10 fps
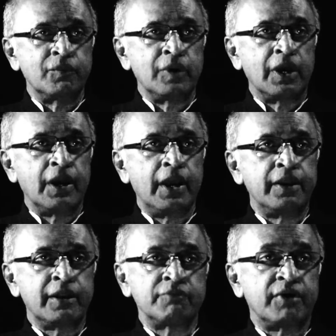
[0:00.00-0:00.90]

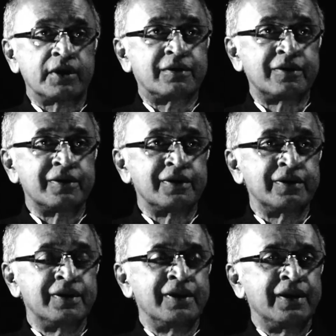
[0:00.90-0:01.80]
And in fact,
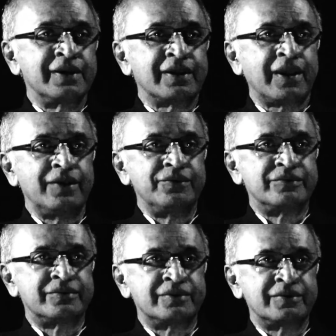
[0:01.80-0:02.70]
his
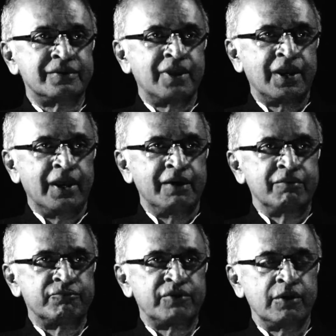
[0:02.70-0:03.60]

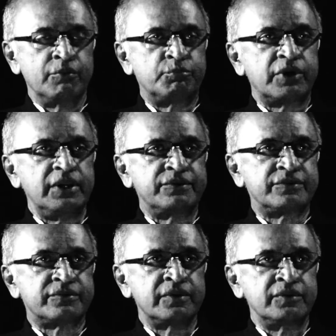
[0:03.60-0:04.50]
fellow
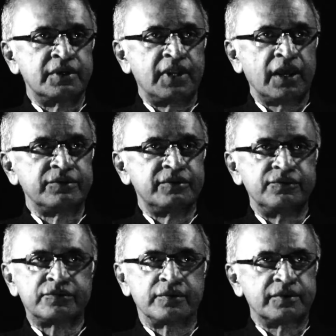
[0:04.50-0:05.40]
priests in the
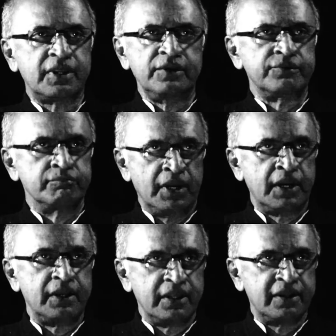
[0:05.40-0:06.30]
diocese thought he is
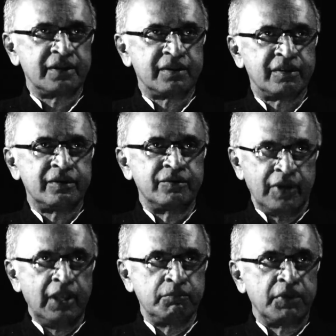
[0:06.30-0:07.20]
mad,
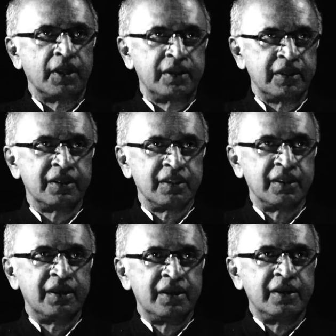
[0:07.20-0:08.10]
really mad.
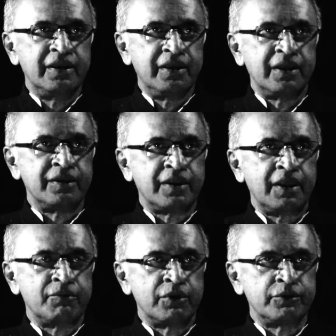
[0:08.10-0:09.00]
And
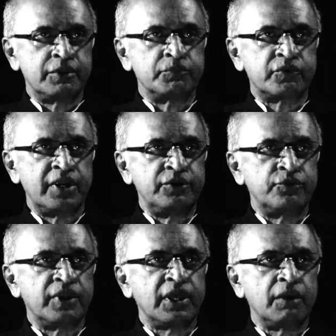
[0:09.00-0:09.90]
one of them tried to
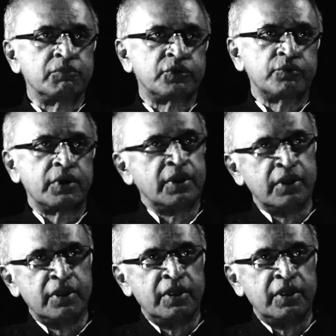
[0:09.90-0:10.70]
take him to a